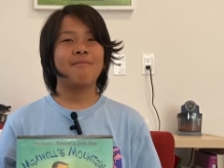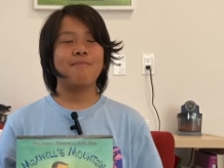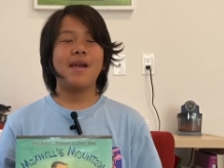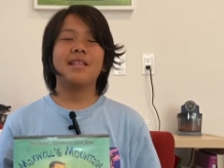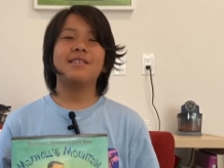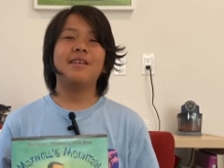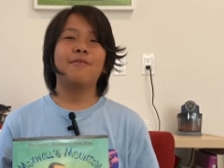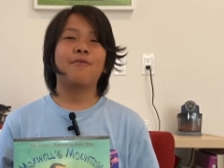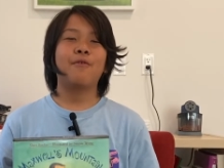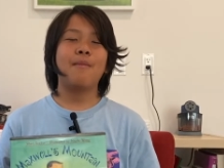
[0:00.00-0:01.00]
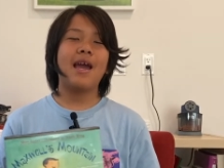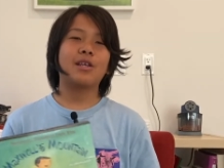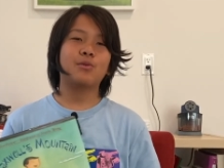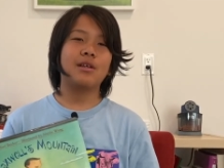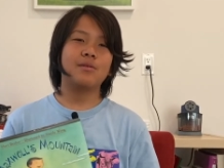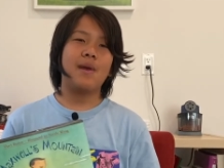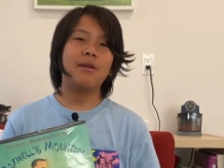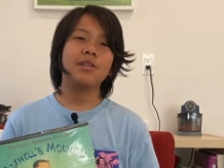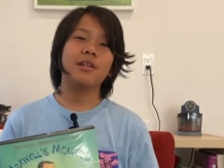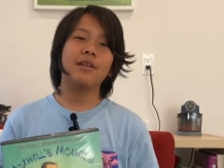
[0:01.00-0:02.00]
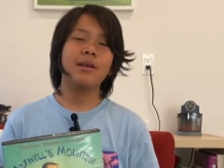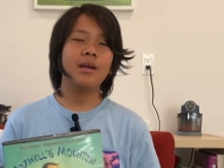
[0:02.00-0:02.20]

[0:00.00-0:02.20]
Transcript: That's it for Maxwell's Mountain.